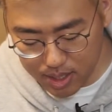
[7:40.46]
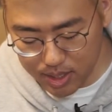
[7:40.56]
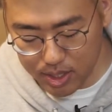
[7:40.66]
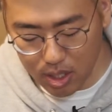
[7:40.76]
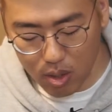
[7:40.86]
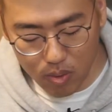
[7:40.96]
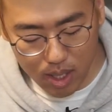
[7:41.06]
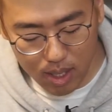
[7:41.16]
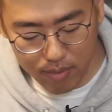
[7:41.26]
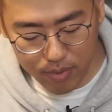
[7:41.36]

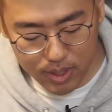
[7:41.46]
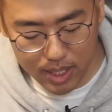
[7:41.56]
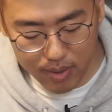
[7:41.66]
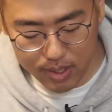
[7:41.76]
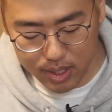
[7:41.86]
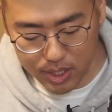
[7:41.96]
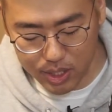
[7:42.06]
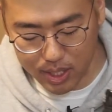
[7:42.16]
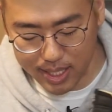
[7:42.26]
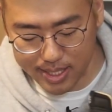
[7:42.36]
So first thing I want to touch
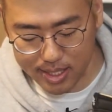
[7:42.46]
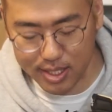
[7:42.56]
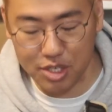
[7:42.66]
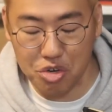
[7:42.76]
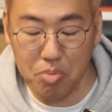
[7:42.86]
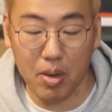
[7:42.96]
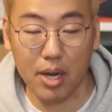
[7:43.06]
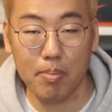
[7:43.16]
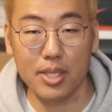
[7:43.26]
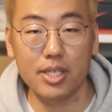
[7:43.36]
on is this
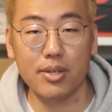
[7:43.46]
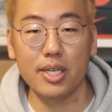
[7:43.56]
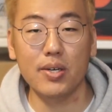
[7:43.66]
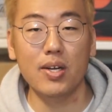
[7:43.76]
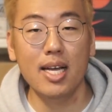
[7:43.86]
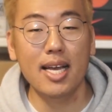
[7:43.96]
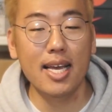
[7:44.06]
nubuck material.